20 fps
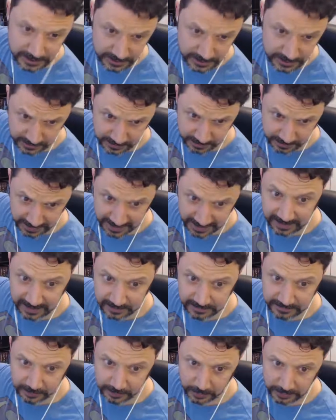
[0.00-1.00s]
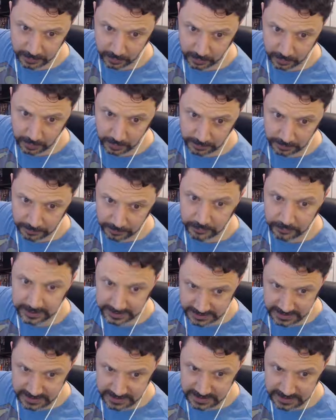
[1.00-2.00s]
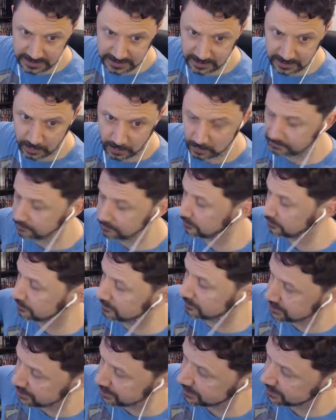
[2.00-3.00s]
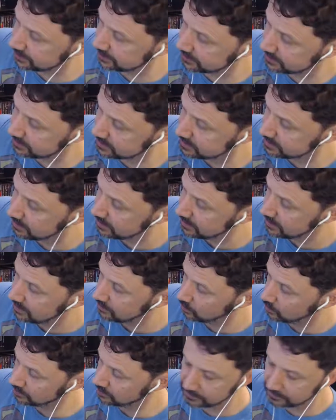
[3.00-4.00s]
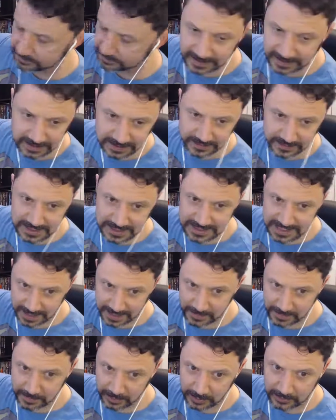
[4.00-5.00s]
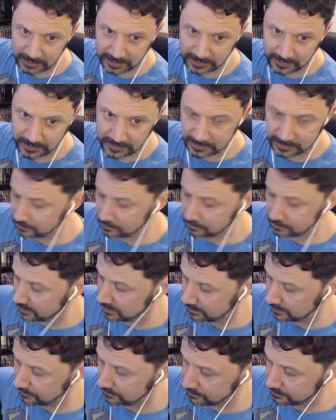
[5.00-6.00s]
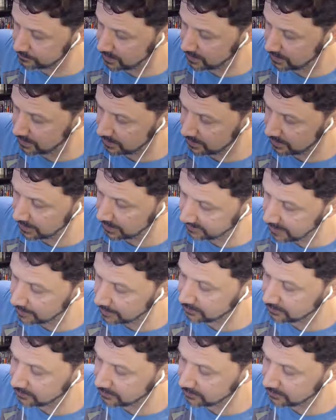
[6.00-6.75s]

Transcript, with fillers: to pick for your priests or for your magicians, which are effectively the same ability that the the uh, adept